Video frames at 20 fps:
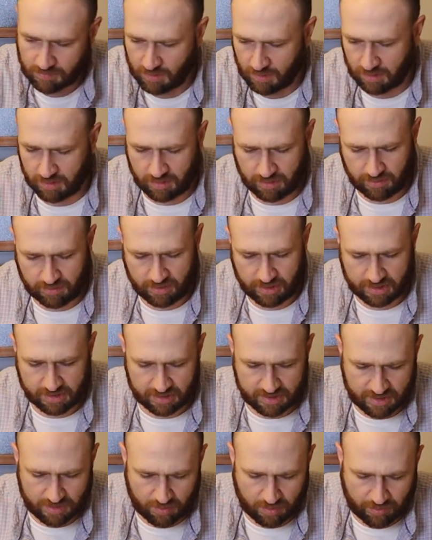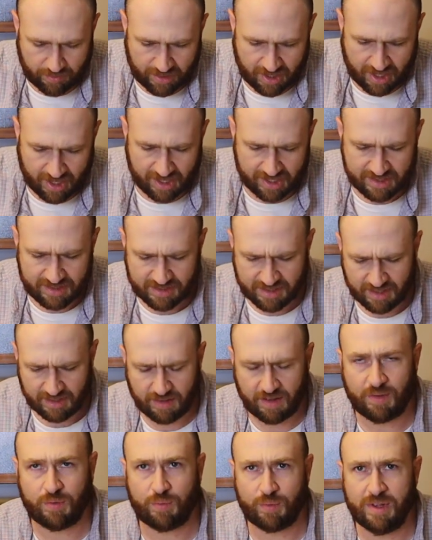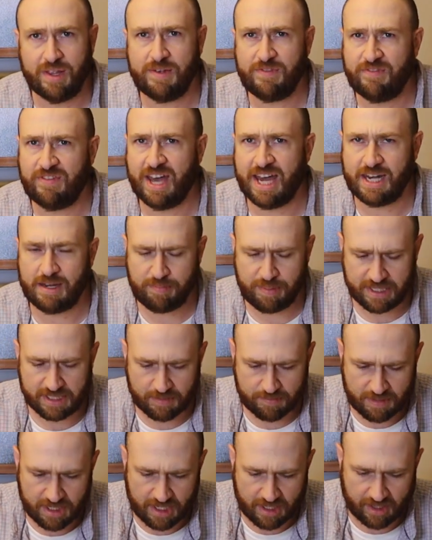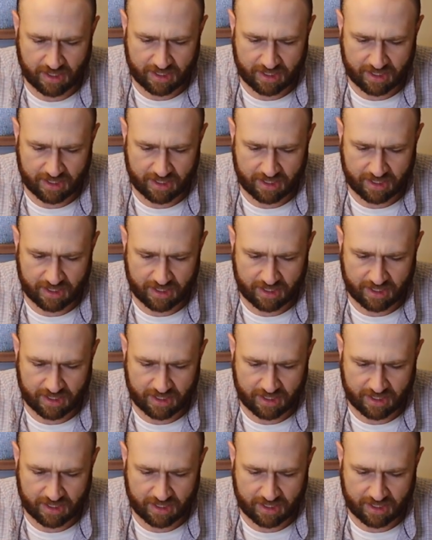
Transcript: Alright, let's see what we got. This is a really fatty piece of meat.